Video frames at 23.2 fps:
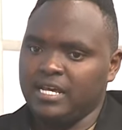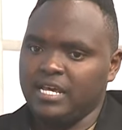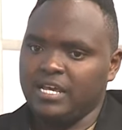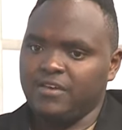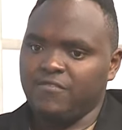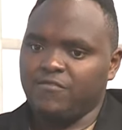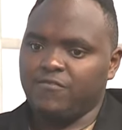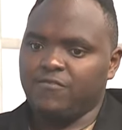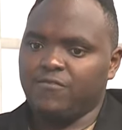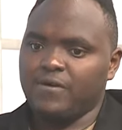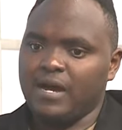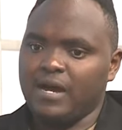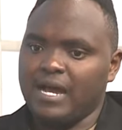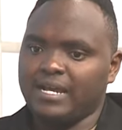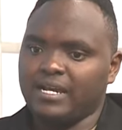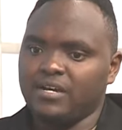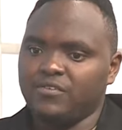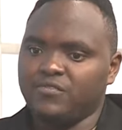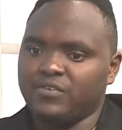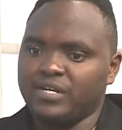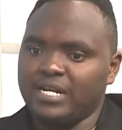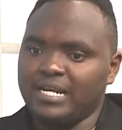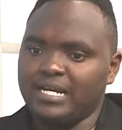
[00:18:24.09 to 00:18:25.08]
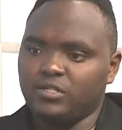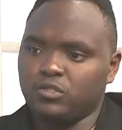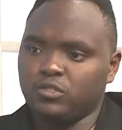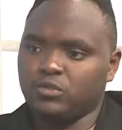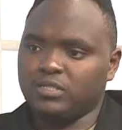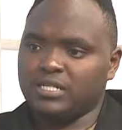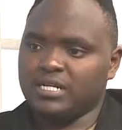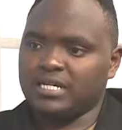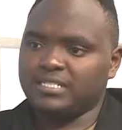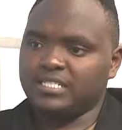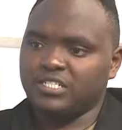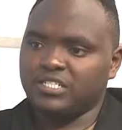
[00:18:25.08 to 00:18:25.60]
If I can relate to
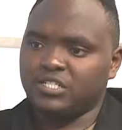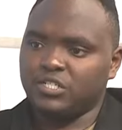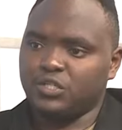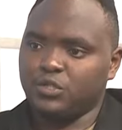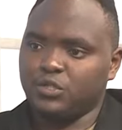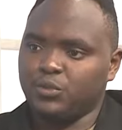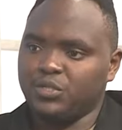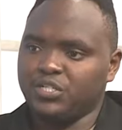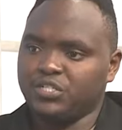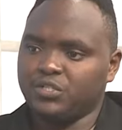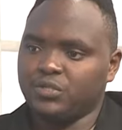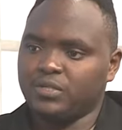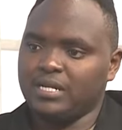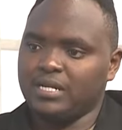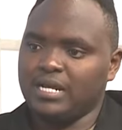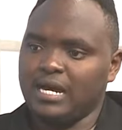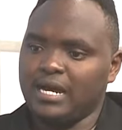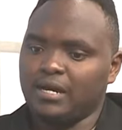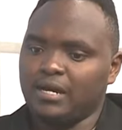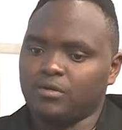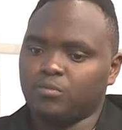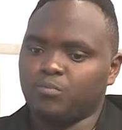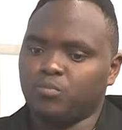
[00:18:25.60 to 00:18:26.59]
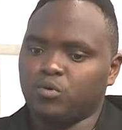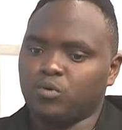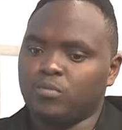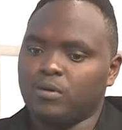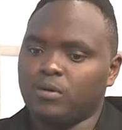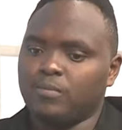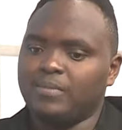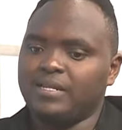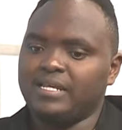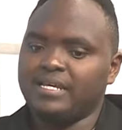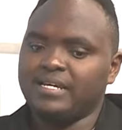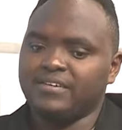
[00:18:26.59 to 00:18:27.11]
such a situation, mm -hmm. I'll
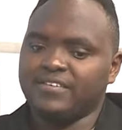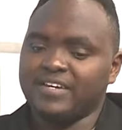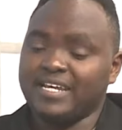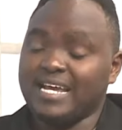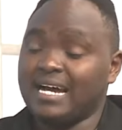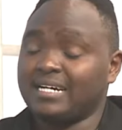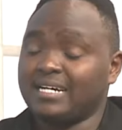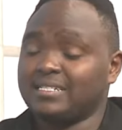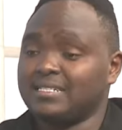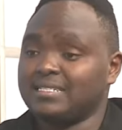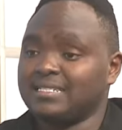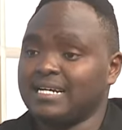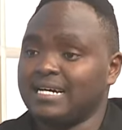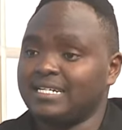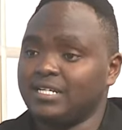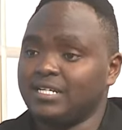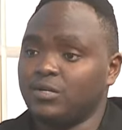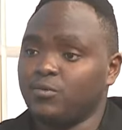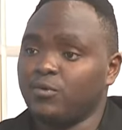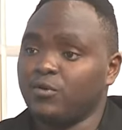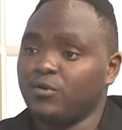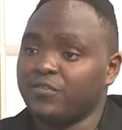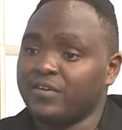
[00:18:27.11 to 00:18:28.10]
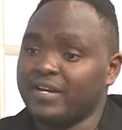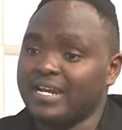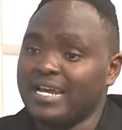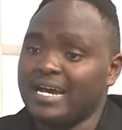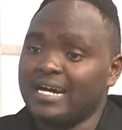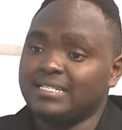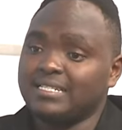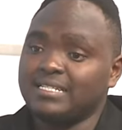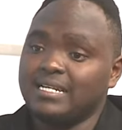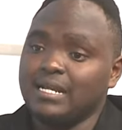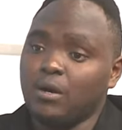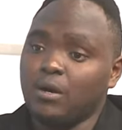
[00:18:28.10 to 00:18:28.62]
probably react a certain way or
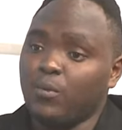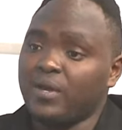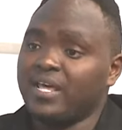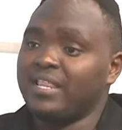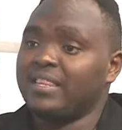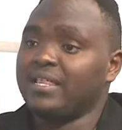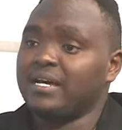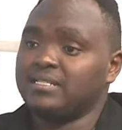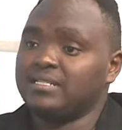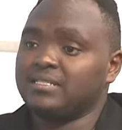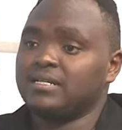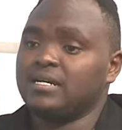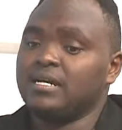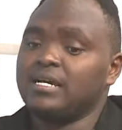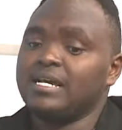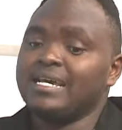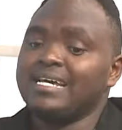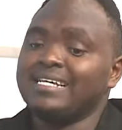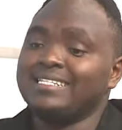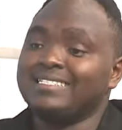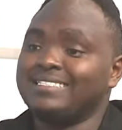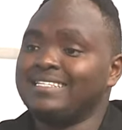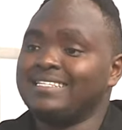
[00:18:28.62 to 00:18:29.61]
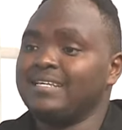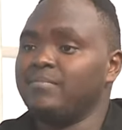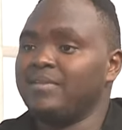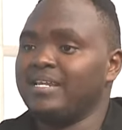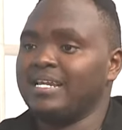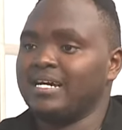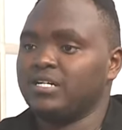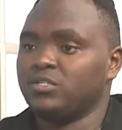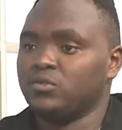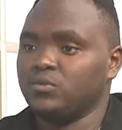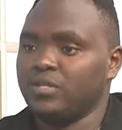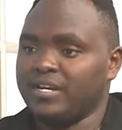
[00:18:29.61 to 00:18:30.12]
react in a way that is
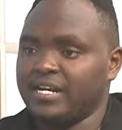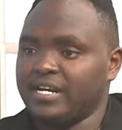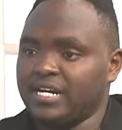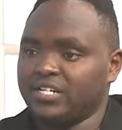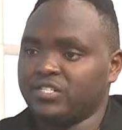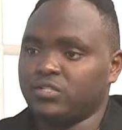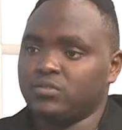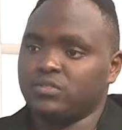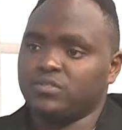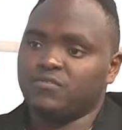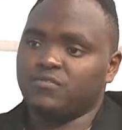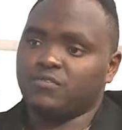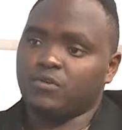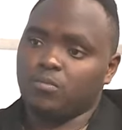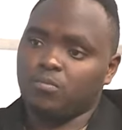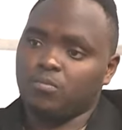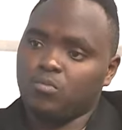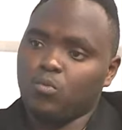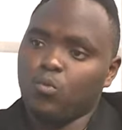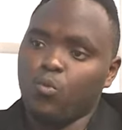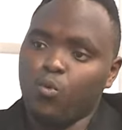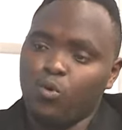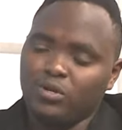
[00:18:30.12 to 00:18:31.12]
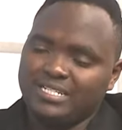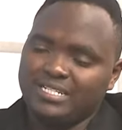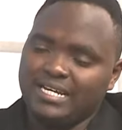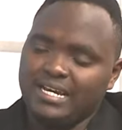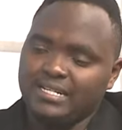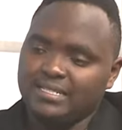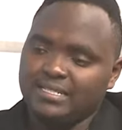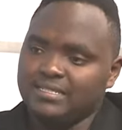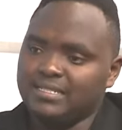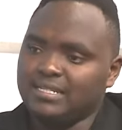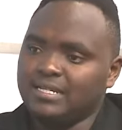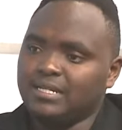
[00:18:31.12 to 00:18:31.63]
similar to the reactions from what I
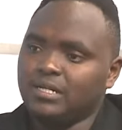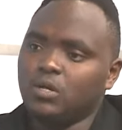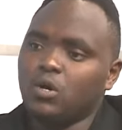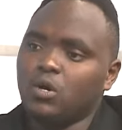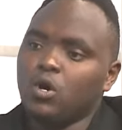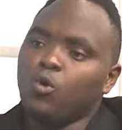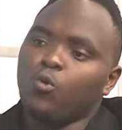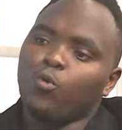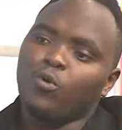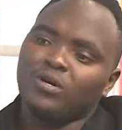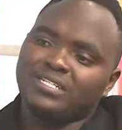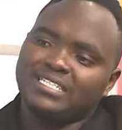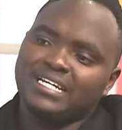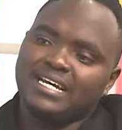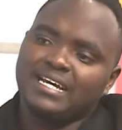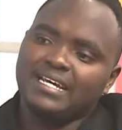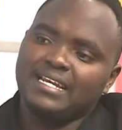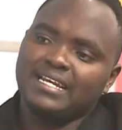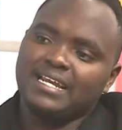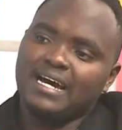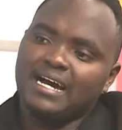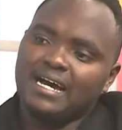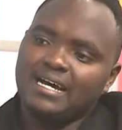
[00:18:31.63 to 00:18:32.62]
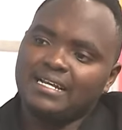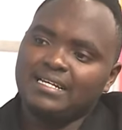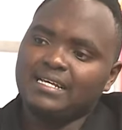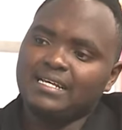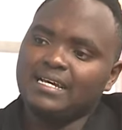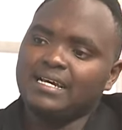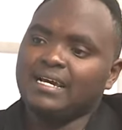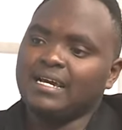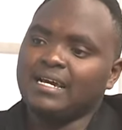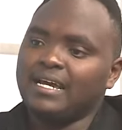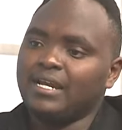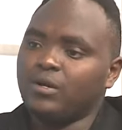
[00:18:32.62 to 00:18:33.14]
had seen, mm-hmm. what I had heard,
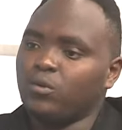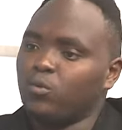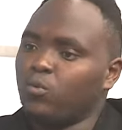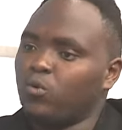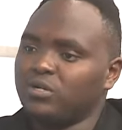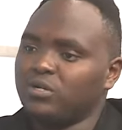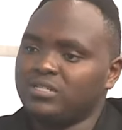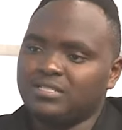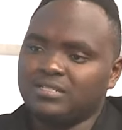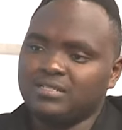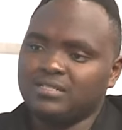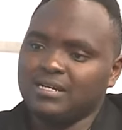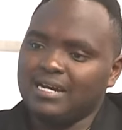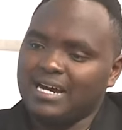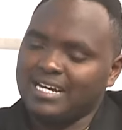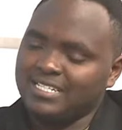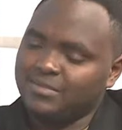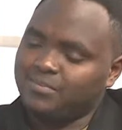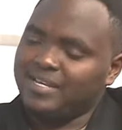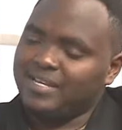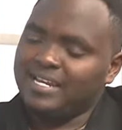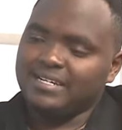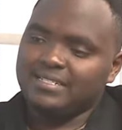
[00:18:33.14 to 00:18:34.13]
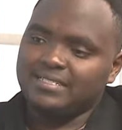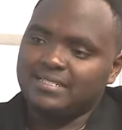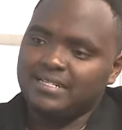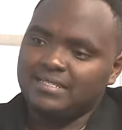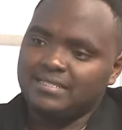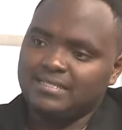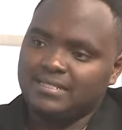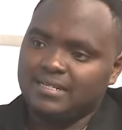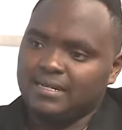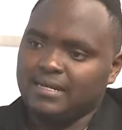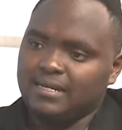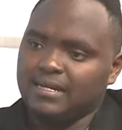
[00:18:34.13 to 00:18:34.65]
yes. and what has been
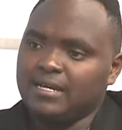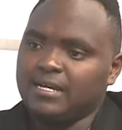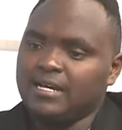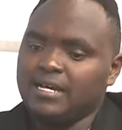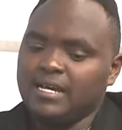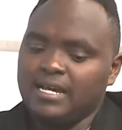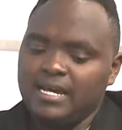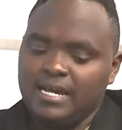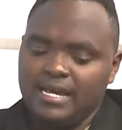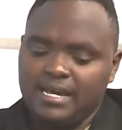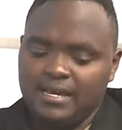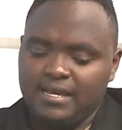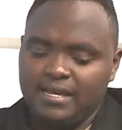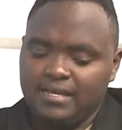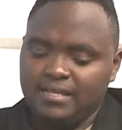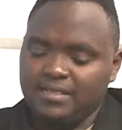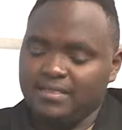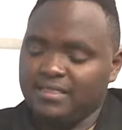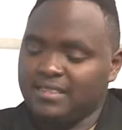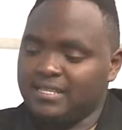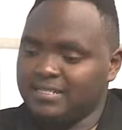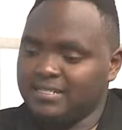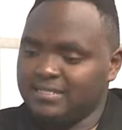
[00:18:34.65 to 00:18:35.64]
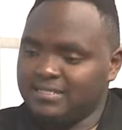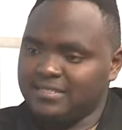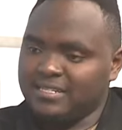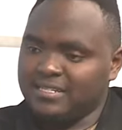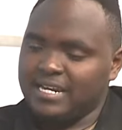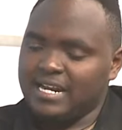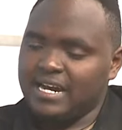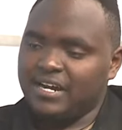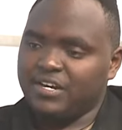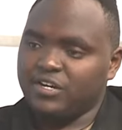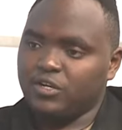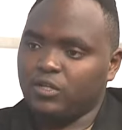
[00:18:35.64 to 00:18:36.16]
existing. Mm-hmm. Eh, in this
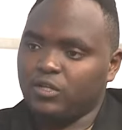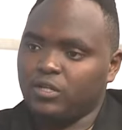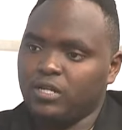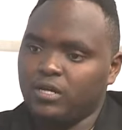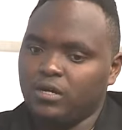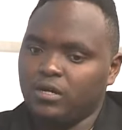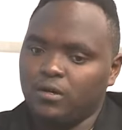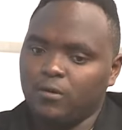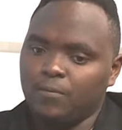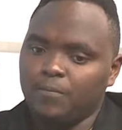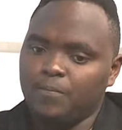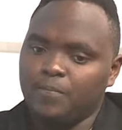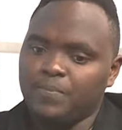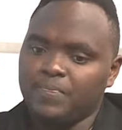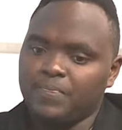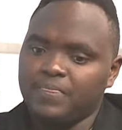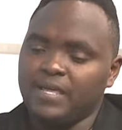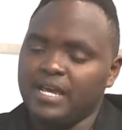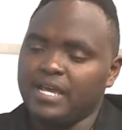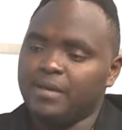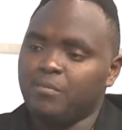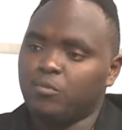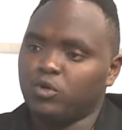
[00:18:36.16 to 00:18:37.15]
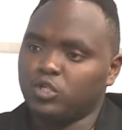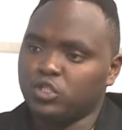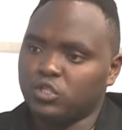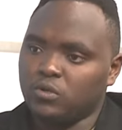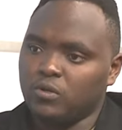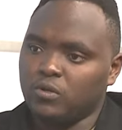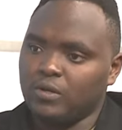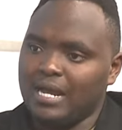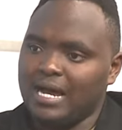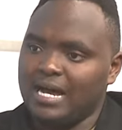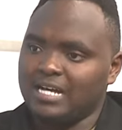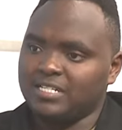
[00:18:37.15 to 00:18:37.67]
scenario, um, the
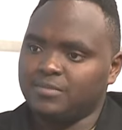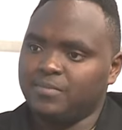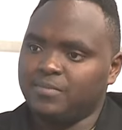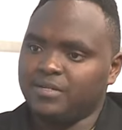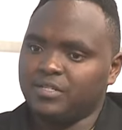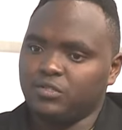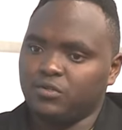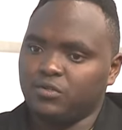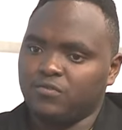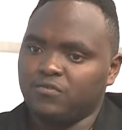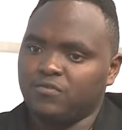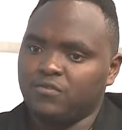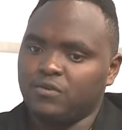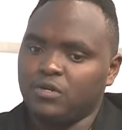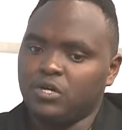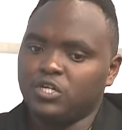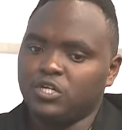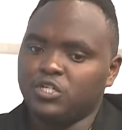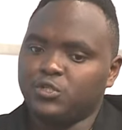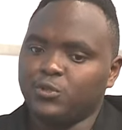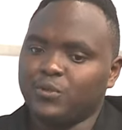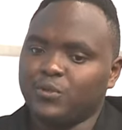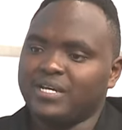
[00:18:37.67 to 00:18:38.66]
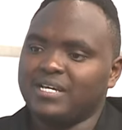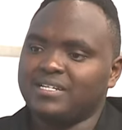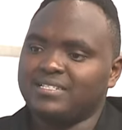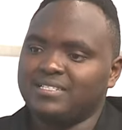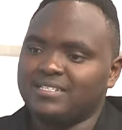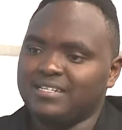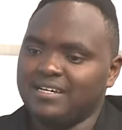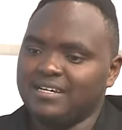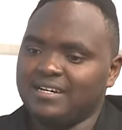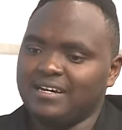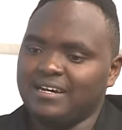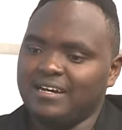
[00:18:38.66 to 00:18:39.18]
emotional aspect of
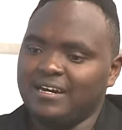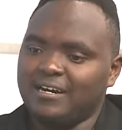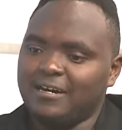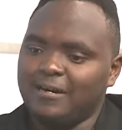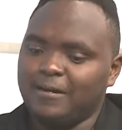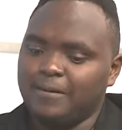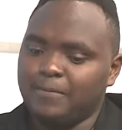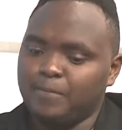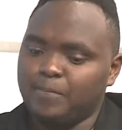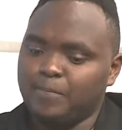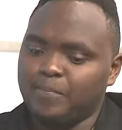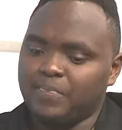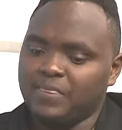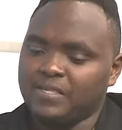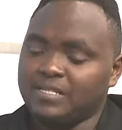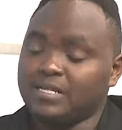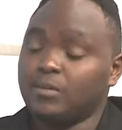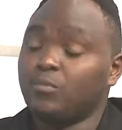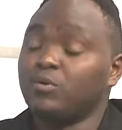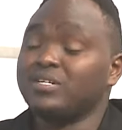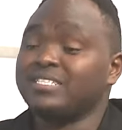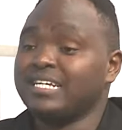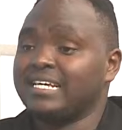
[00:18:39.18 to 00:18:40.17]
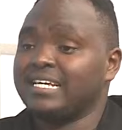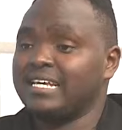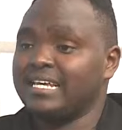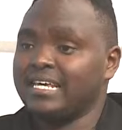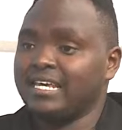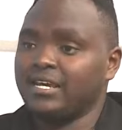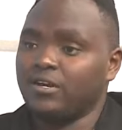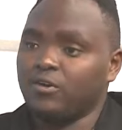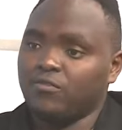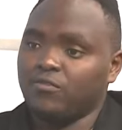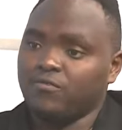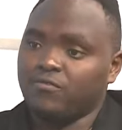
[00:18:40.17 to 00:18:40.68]
showcasing um, someone taking
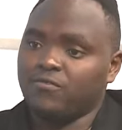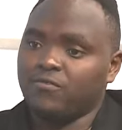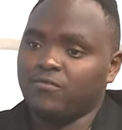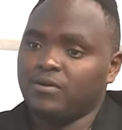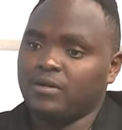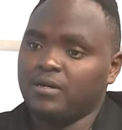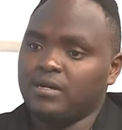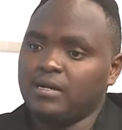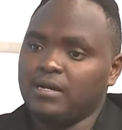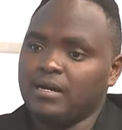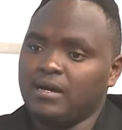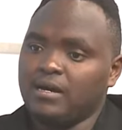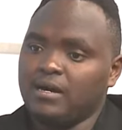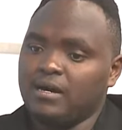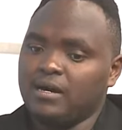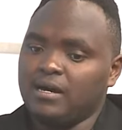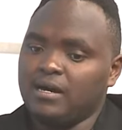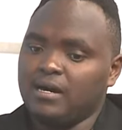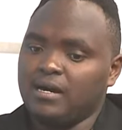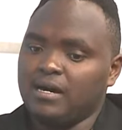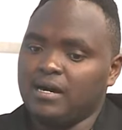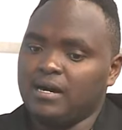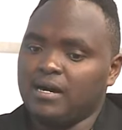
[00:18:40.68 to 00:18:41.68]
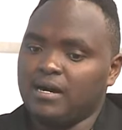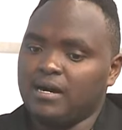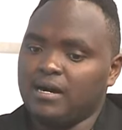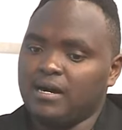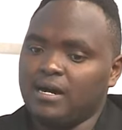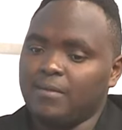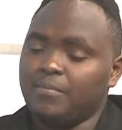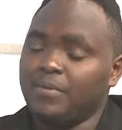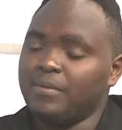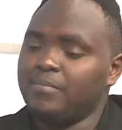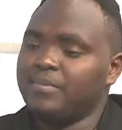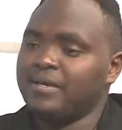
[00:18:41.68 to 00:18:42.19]
care of mm-hmm
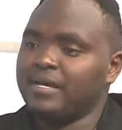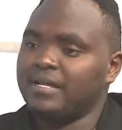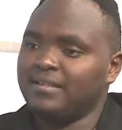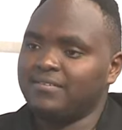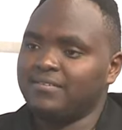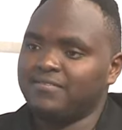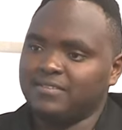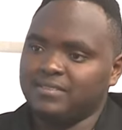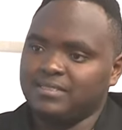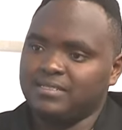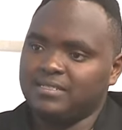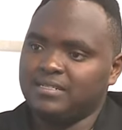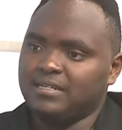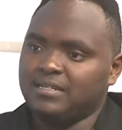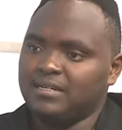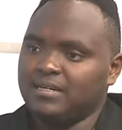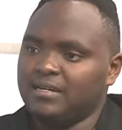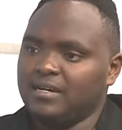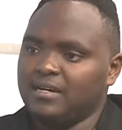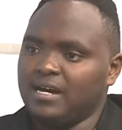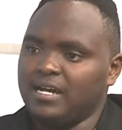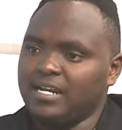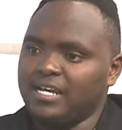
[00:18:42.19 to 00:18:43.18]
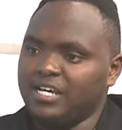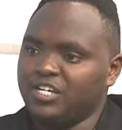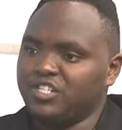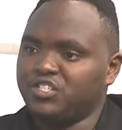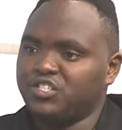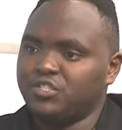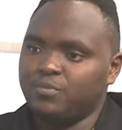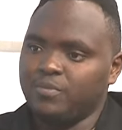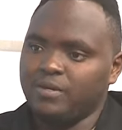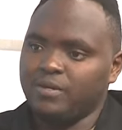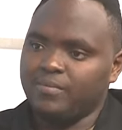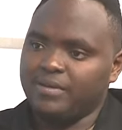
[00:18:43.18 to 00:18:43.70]
a baby elephant, yes. an
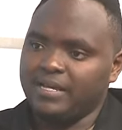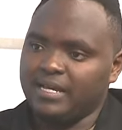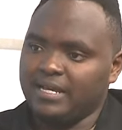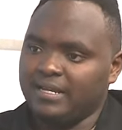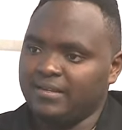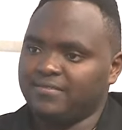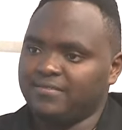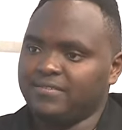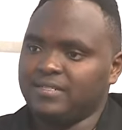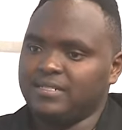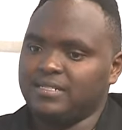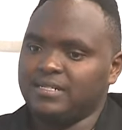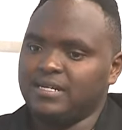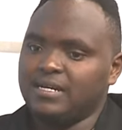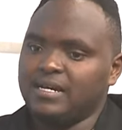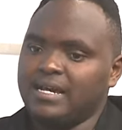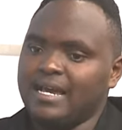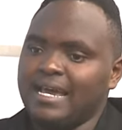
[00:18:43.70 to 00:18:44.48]
injured baby elephant.